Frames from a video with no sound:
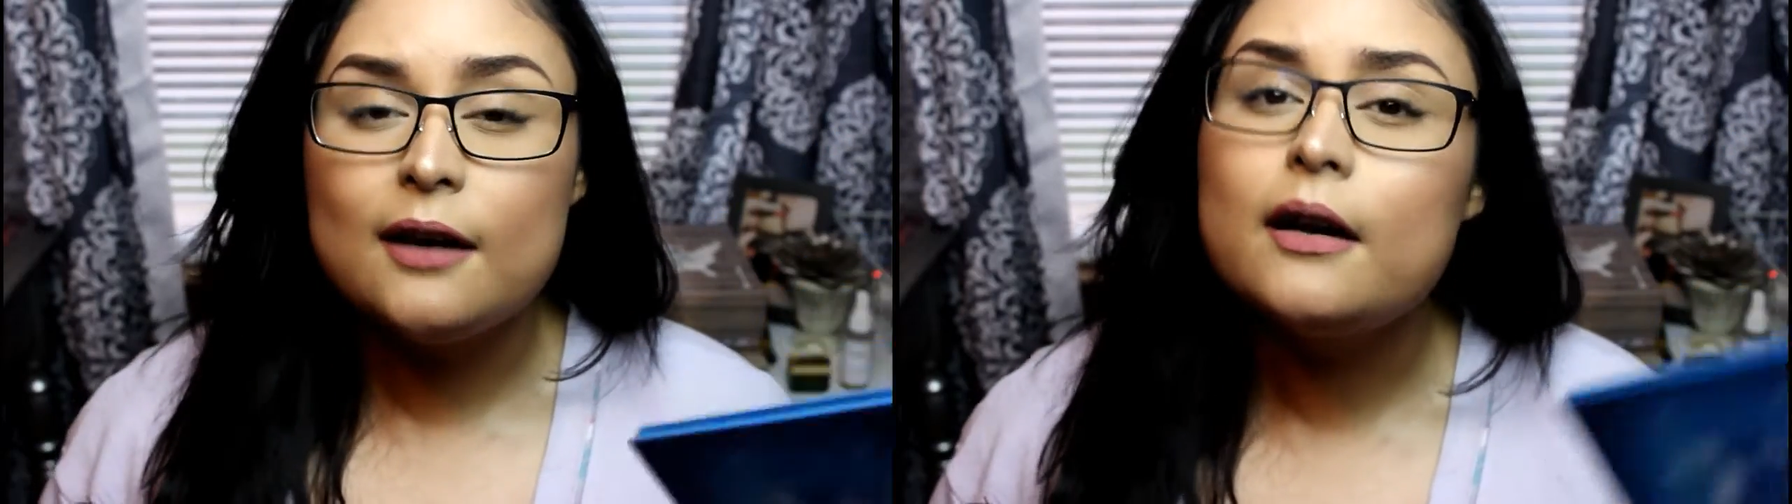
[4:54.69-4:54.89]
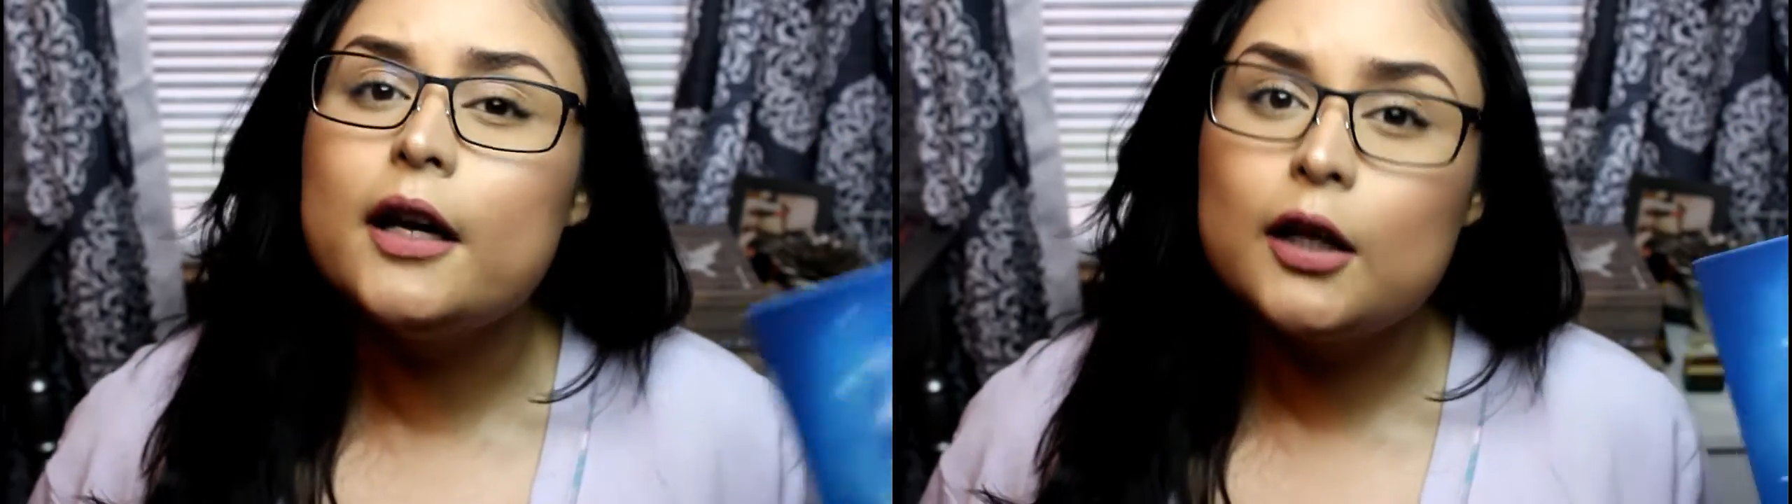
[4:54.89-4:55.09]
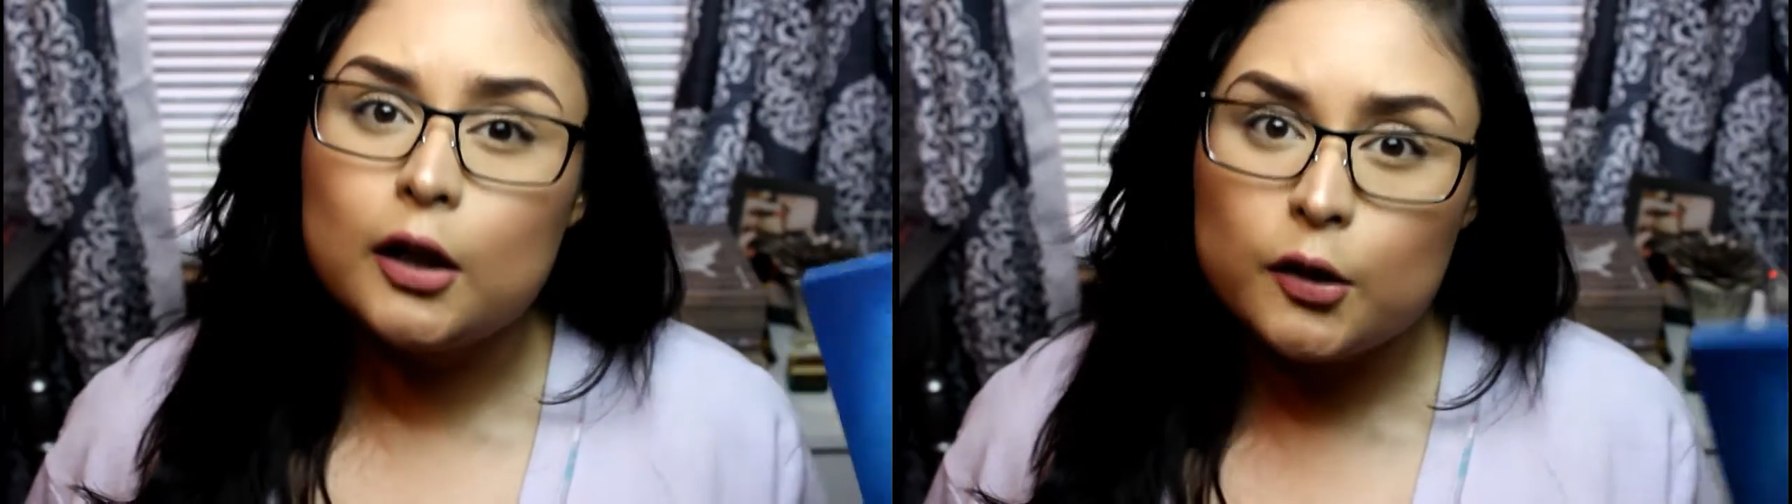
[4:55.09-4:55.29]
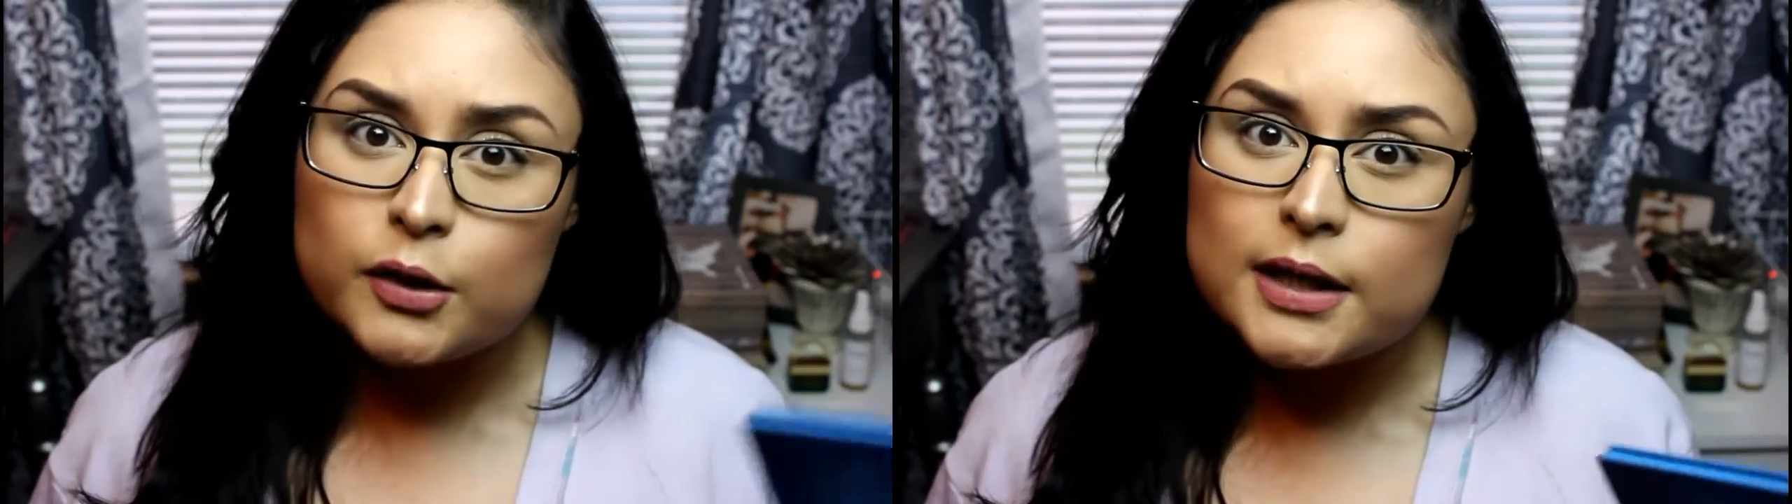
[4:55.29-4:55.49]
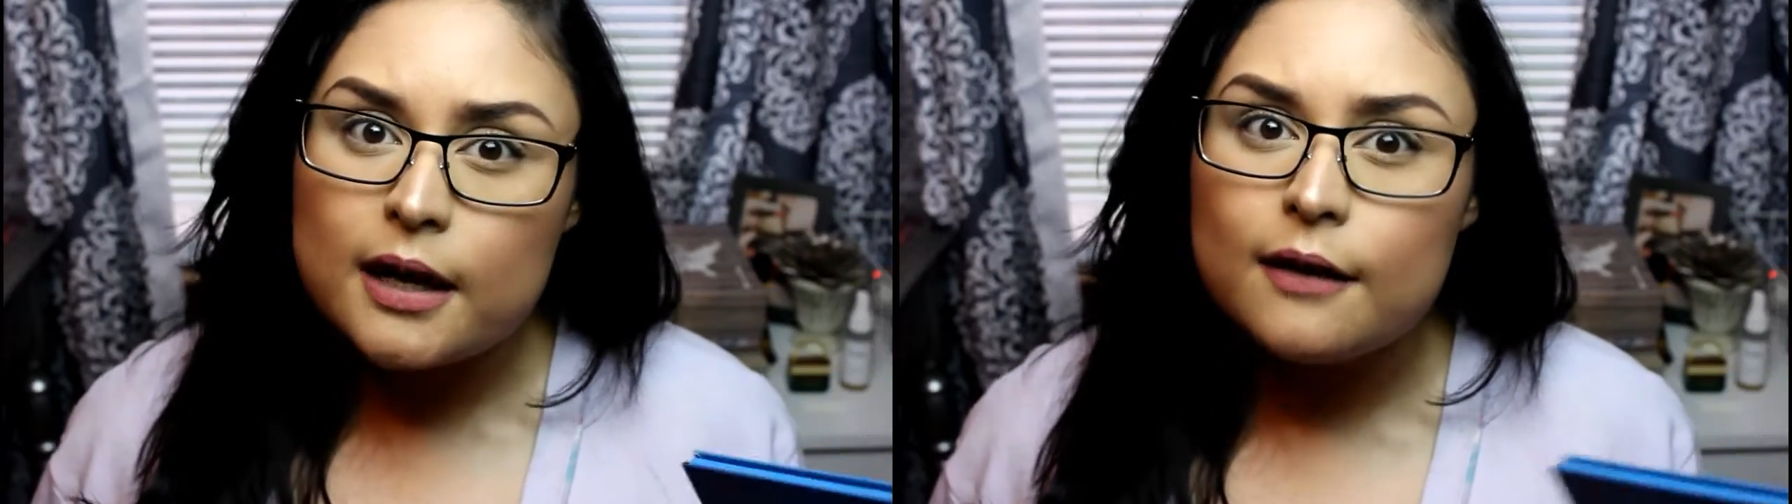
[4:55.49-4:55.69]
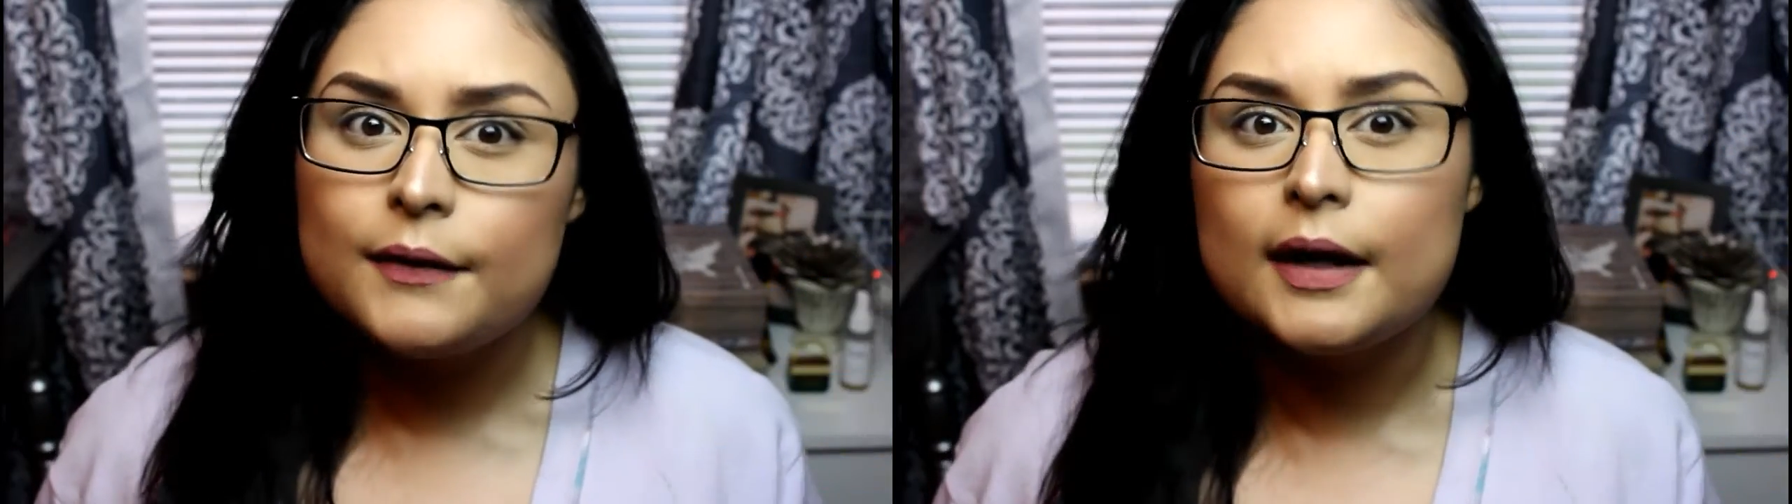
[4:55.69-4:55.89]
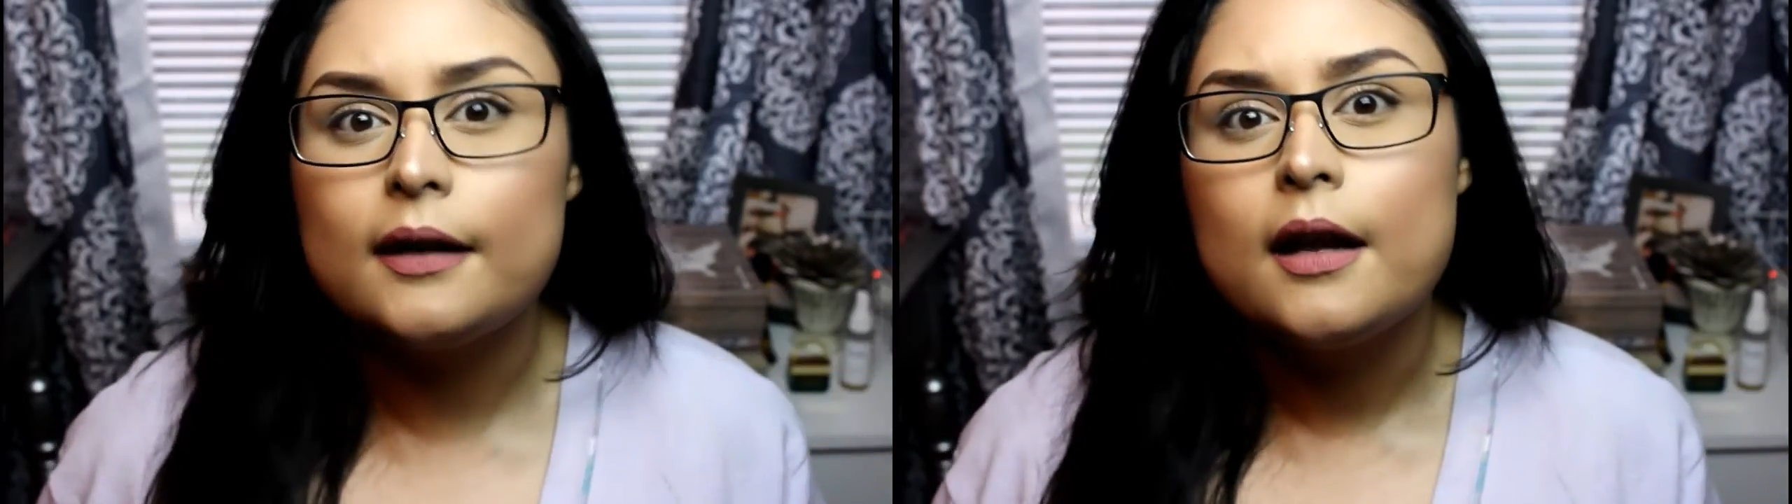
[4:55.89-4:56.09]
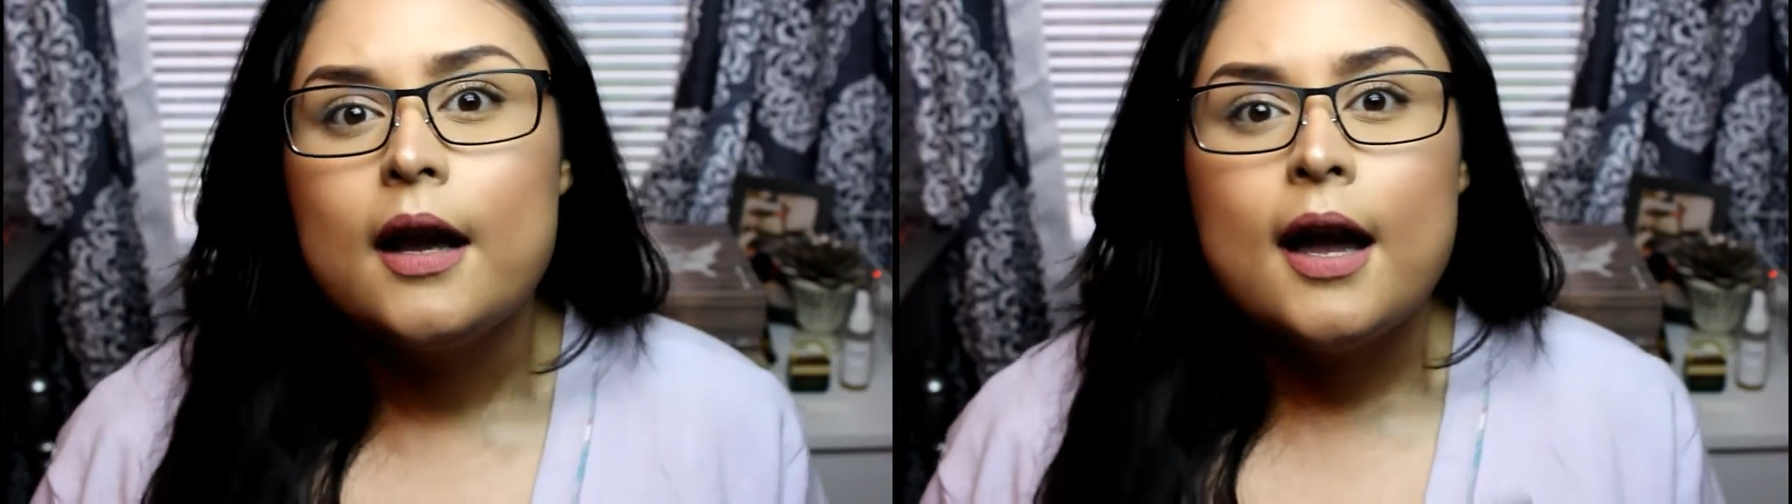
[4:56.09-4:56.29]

inclusive and